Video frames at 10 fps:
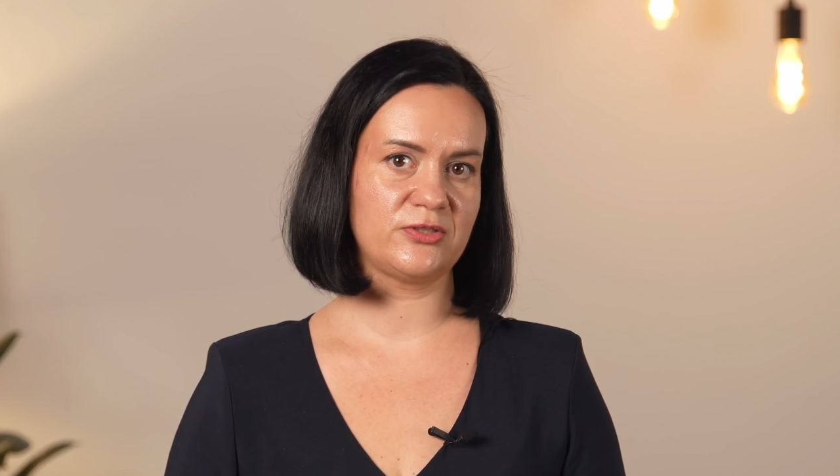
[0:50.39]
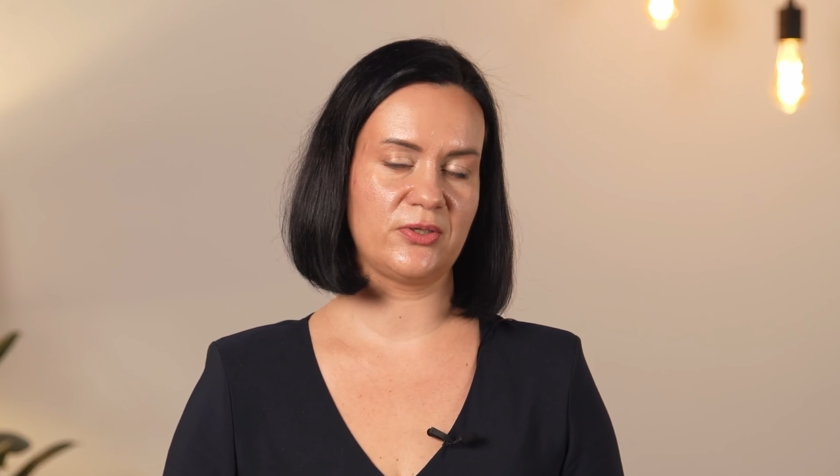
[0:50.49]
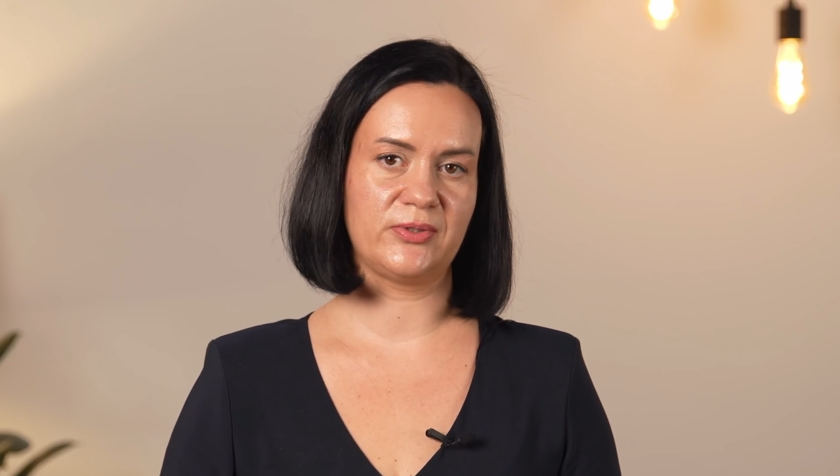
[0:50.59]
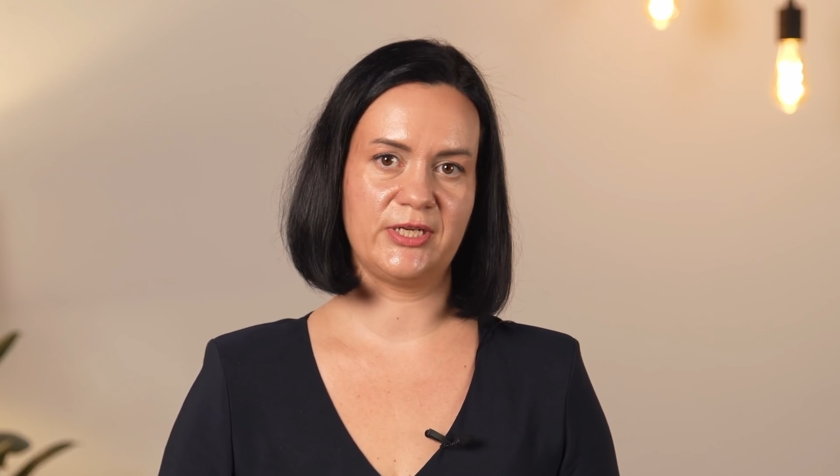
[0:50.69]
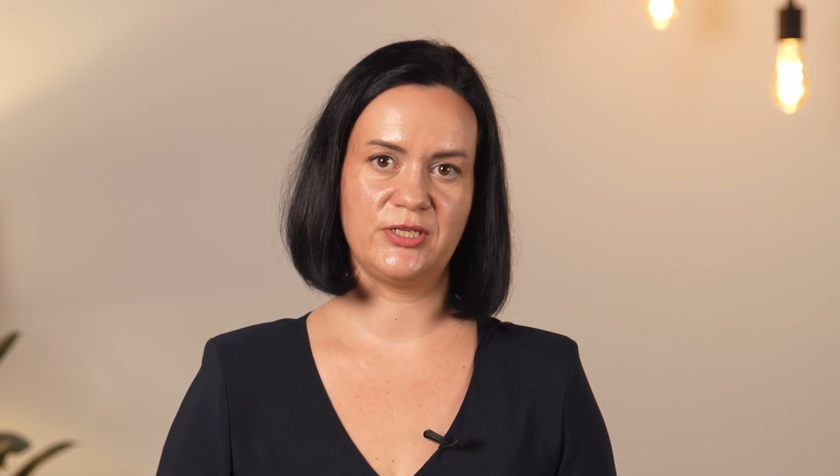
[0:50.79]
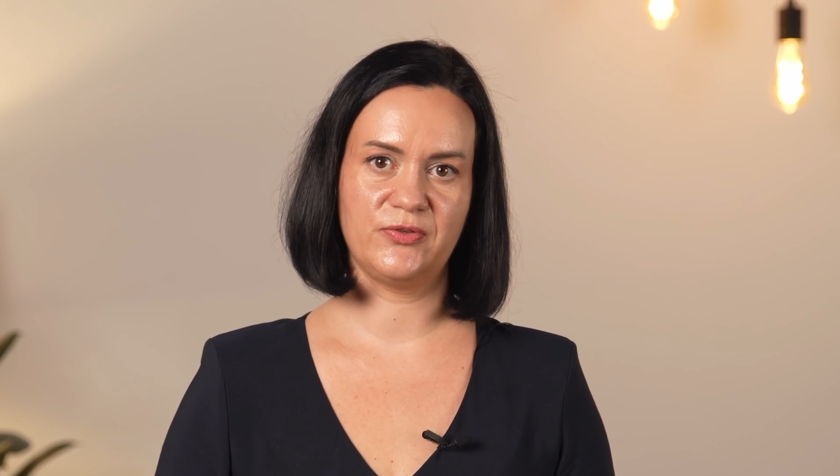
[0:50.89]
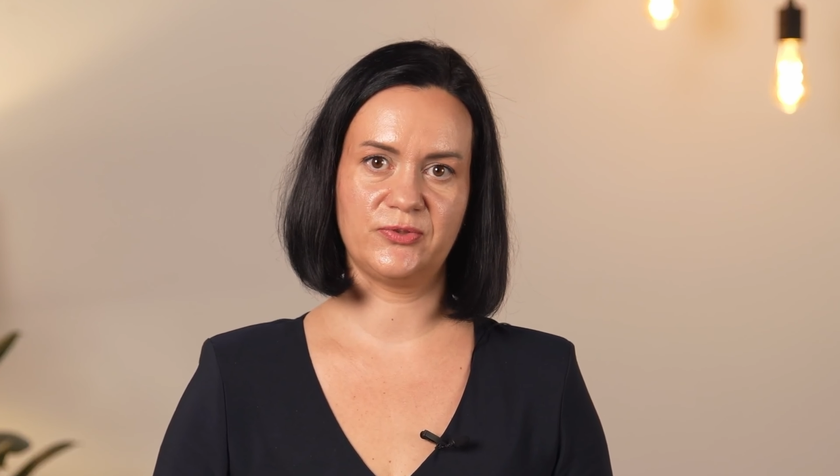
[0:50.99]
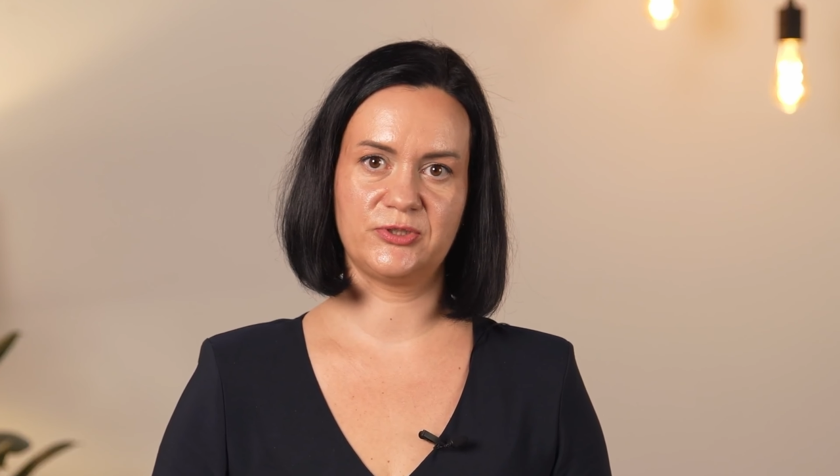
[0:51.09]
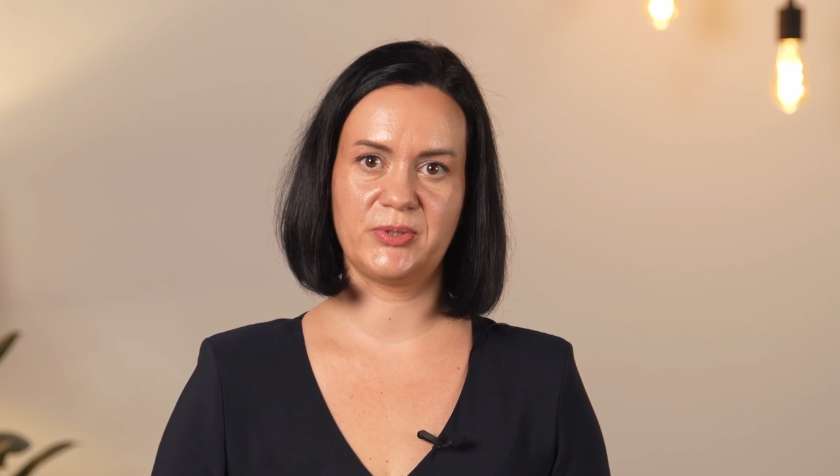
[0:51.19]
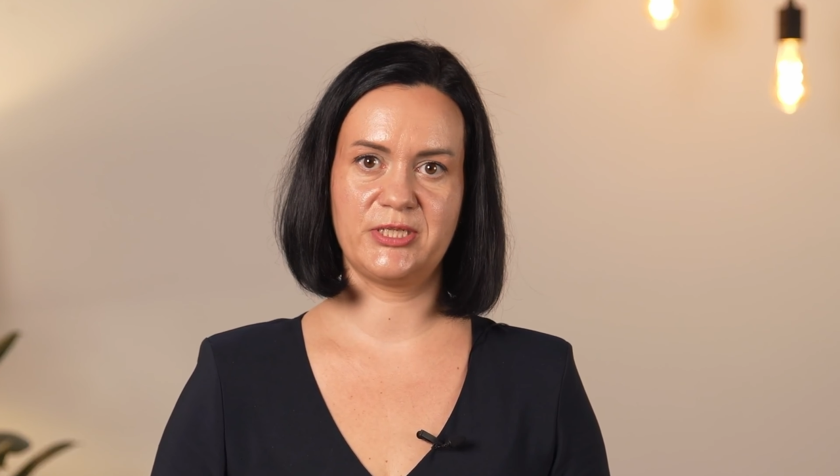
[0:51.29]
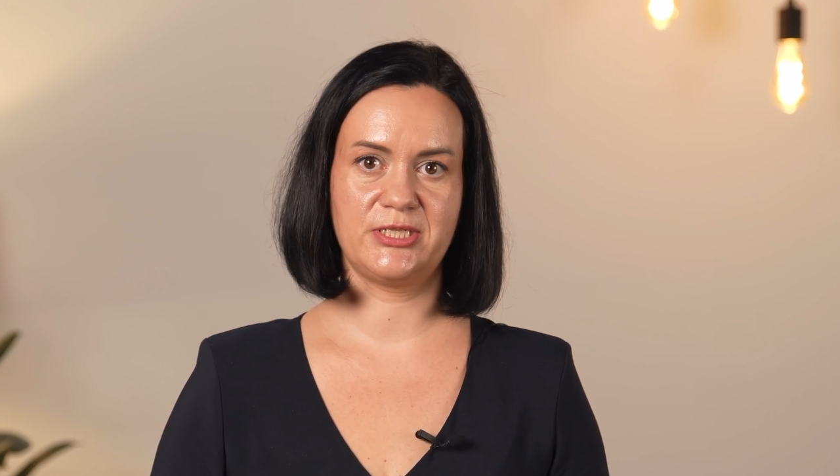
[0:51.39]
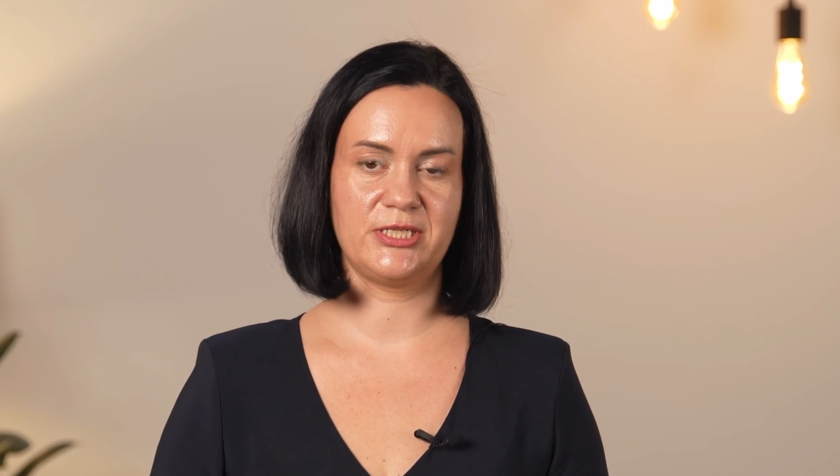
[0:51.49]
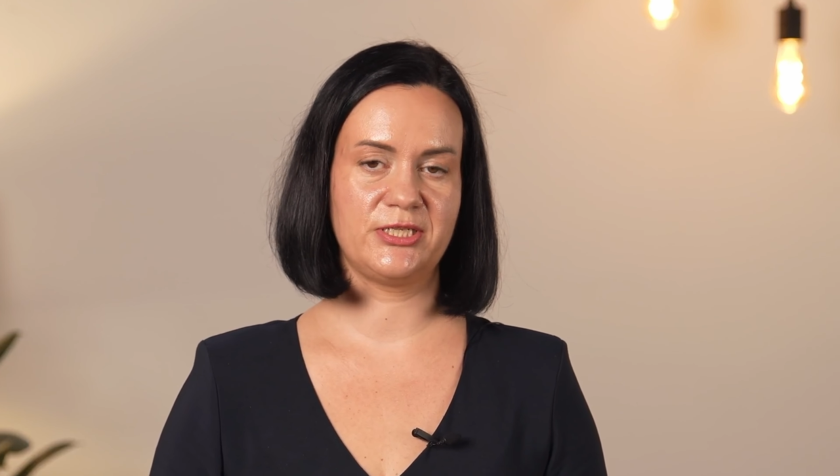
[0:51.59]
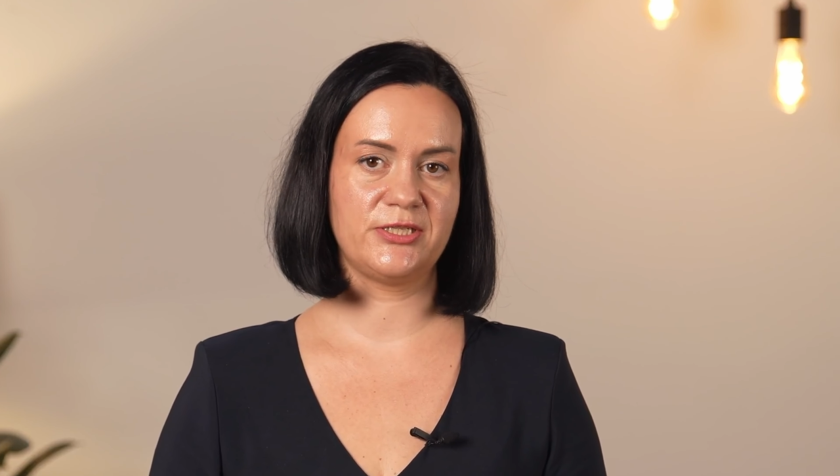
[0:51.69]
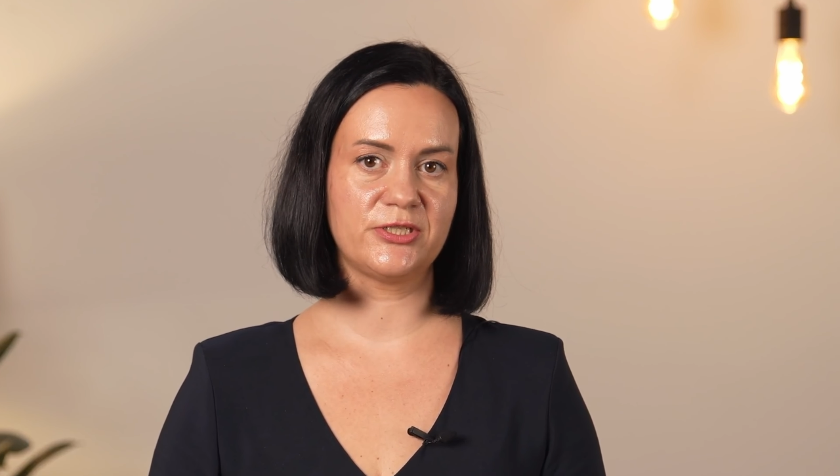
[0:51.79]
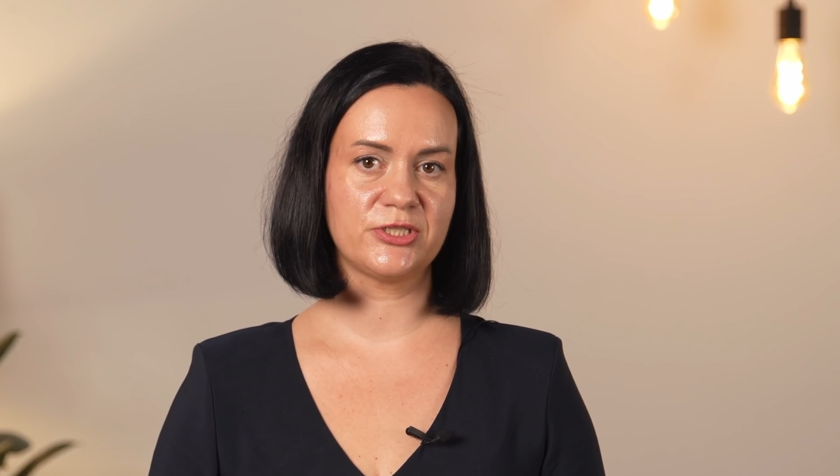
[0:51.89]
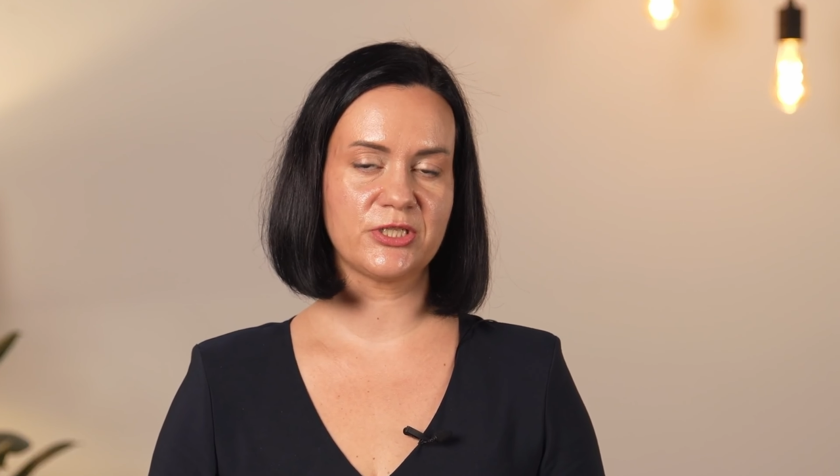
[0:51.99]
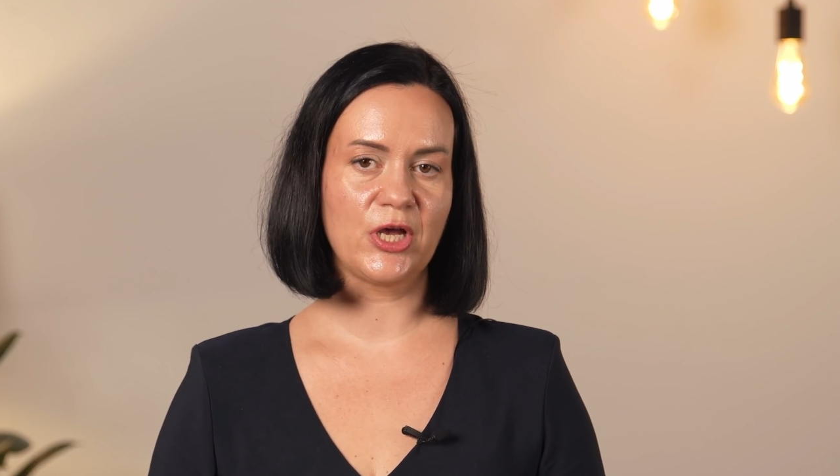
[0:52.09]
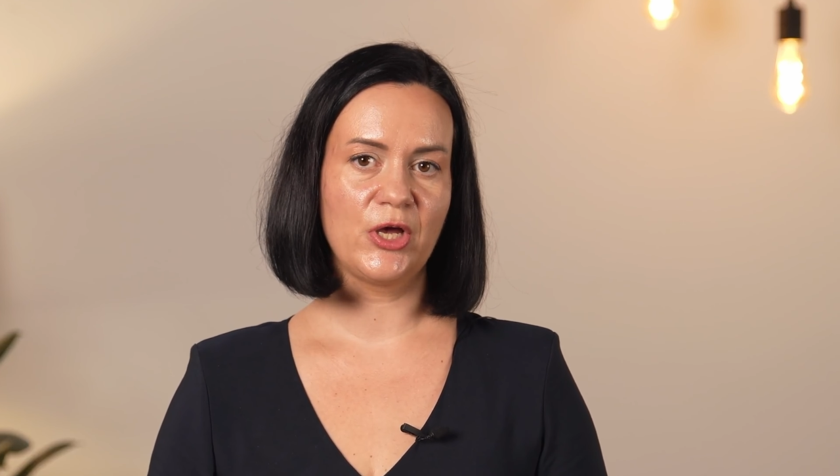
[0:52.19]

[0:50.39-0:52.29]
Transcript: already for 20 years.